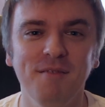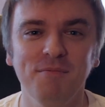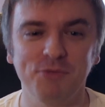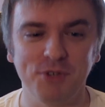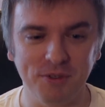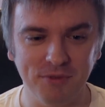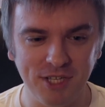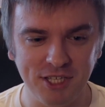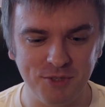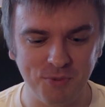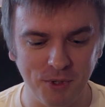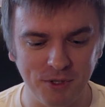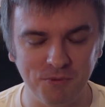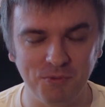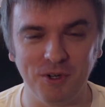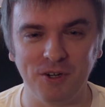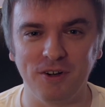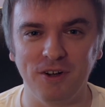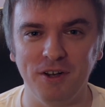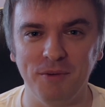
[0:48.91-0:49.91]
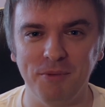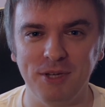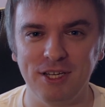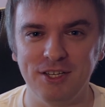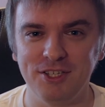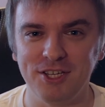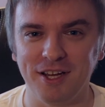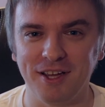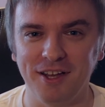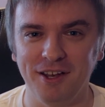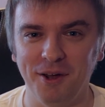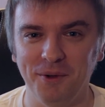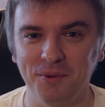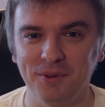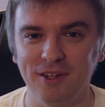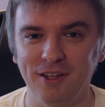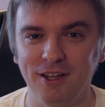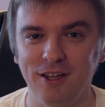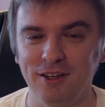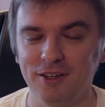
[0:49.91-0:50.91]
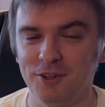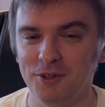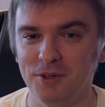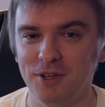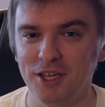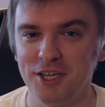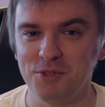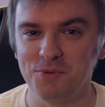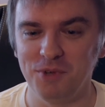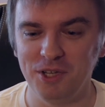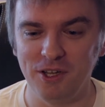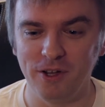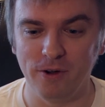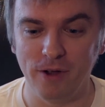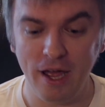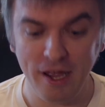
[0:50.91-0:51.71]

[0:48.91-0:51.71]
So that's what we're gonna be checking out in today's video.